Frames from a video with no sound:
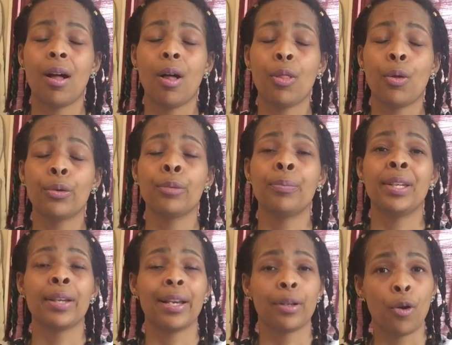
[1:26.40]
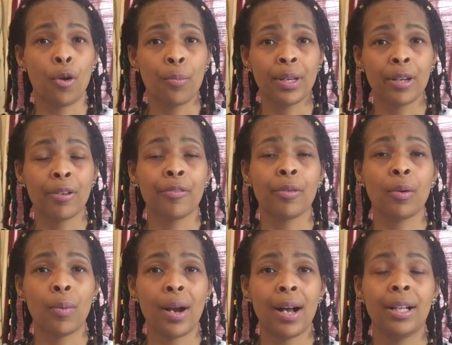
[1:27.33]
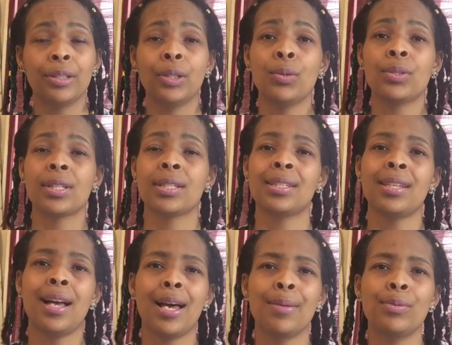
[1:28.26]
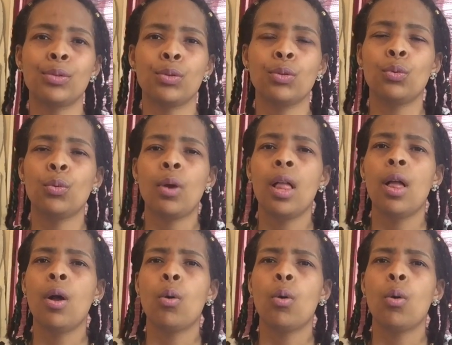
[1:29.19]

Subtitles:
although you're being at home here for a while, use this time to